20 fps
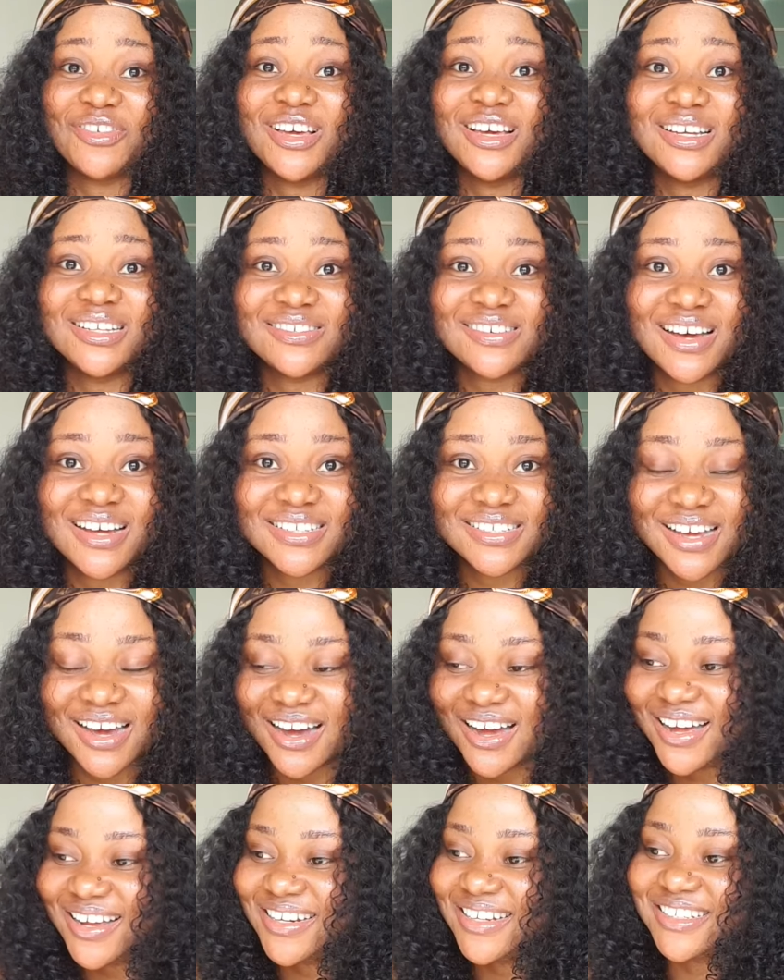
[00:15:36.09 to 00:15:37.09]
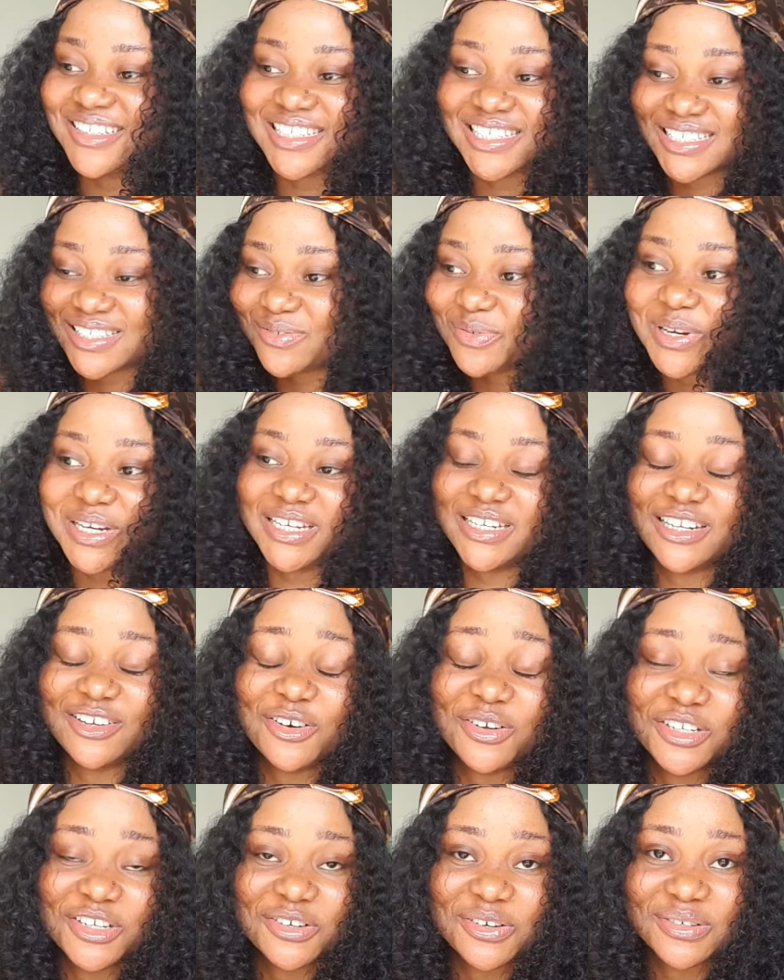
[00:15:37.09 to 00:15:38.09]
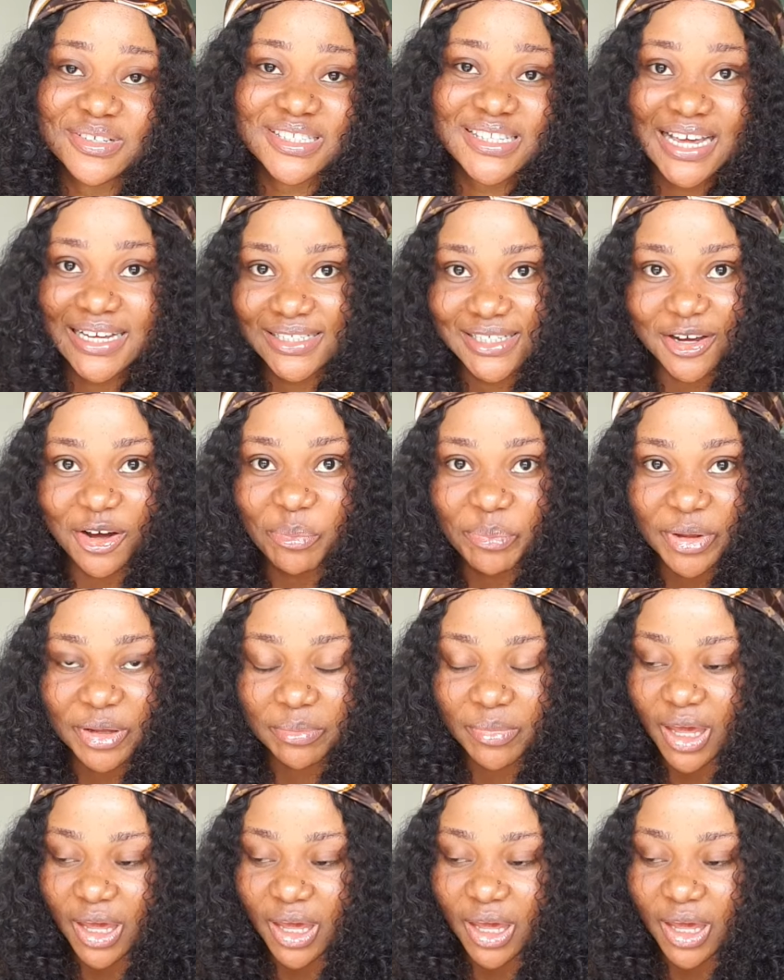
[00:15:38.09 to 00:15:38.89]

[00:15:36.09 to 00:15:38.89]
It was God. It's really the Holy Ghost that is helping